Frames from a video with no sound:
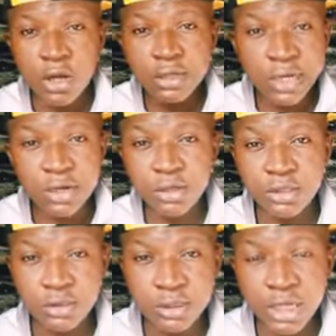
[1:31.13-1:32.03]
other
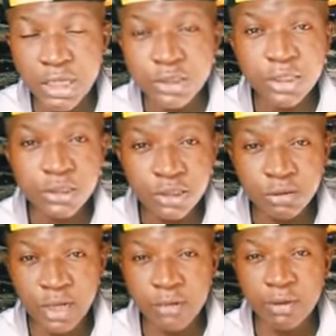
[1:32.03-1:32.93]
countries like
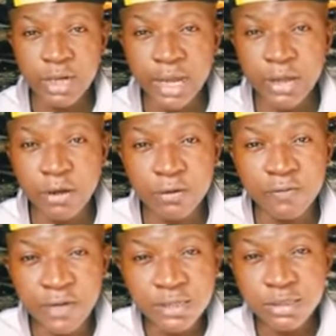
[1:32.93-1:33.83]
Nigeria rely
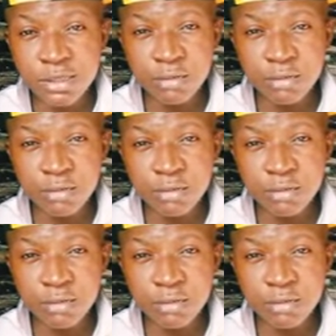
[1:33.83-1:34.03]
on fasting